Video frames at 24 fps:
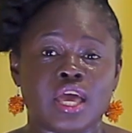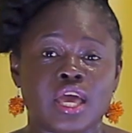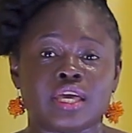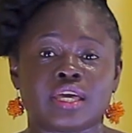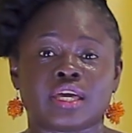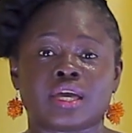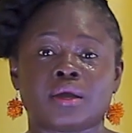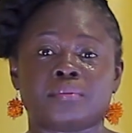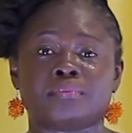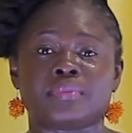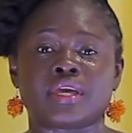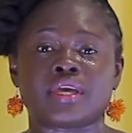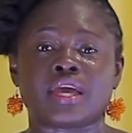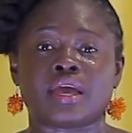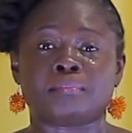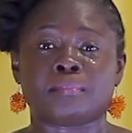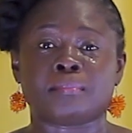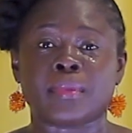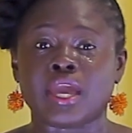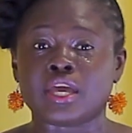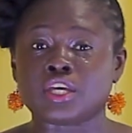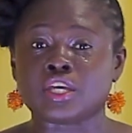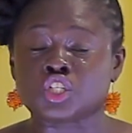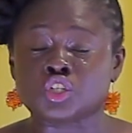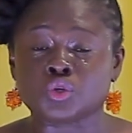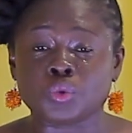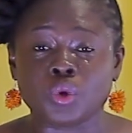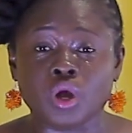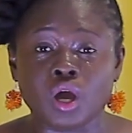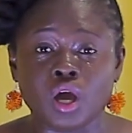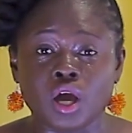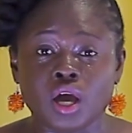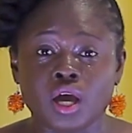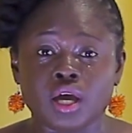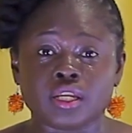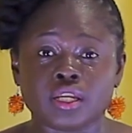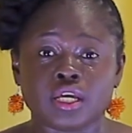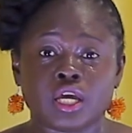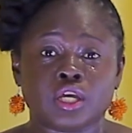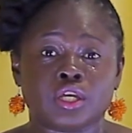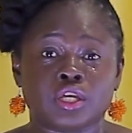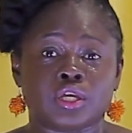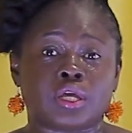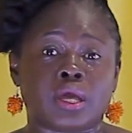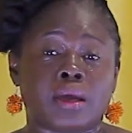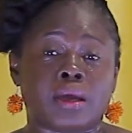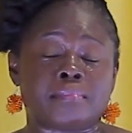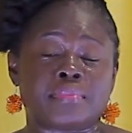you can be a matron,
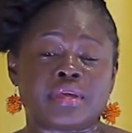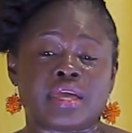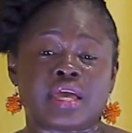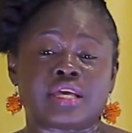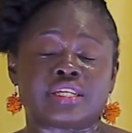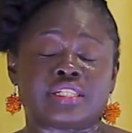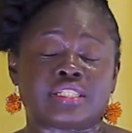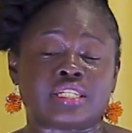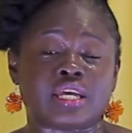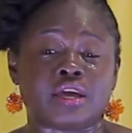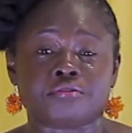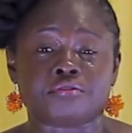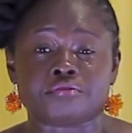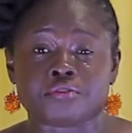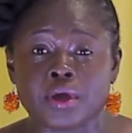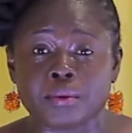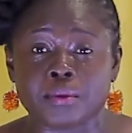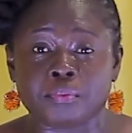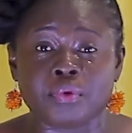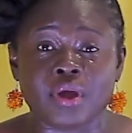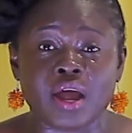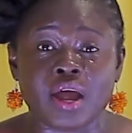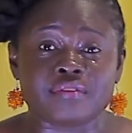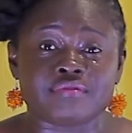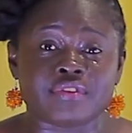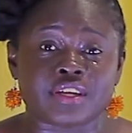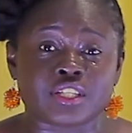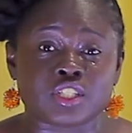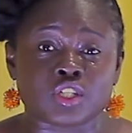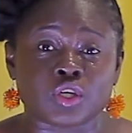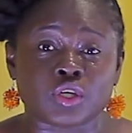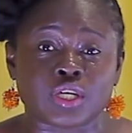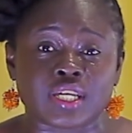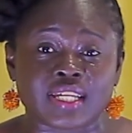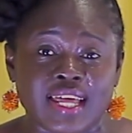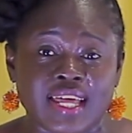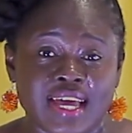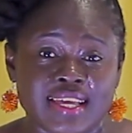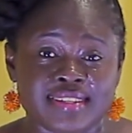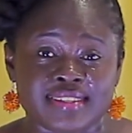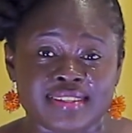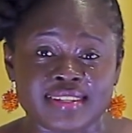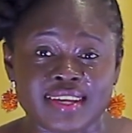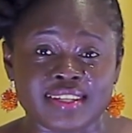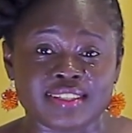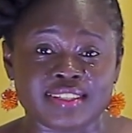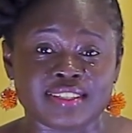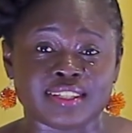you can be a chef for a private
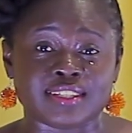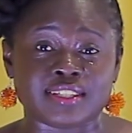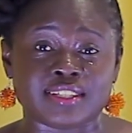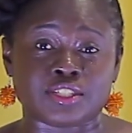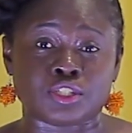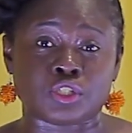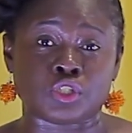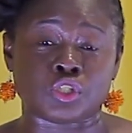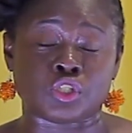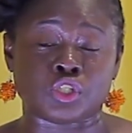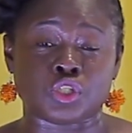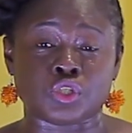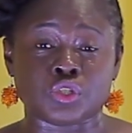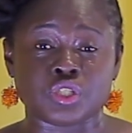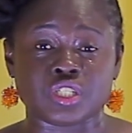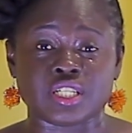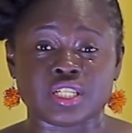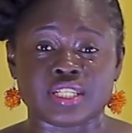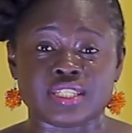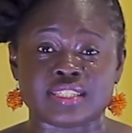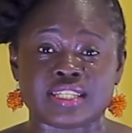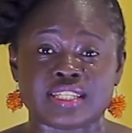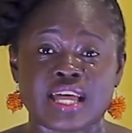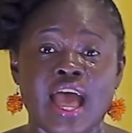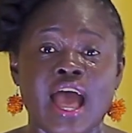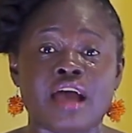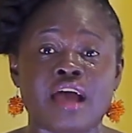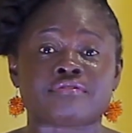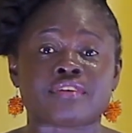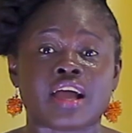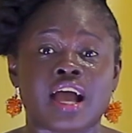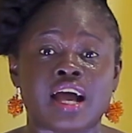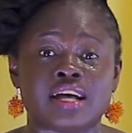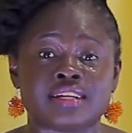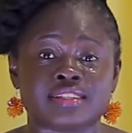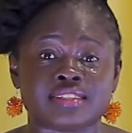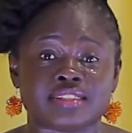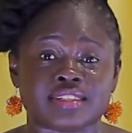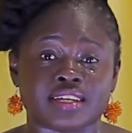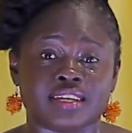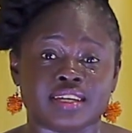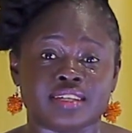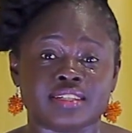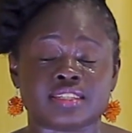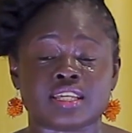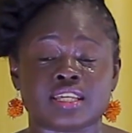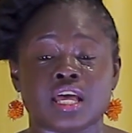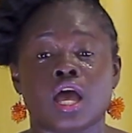organization, institutions that have
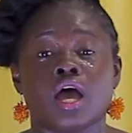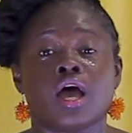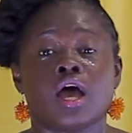canteens,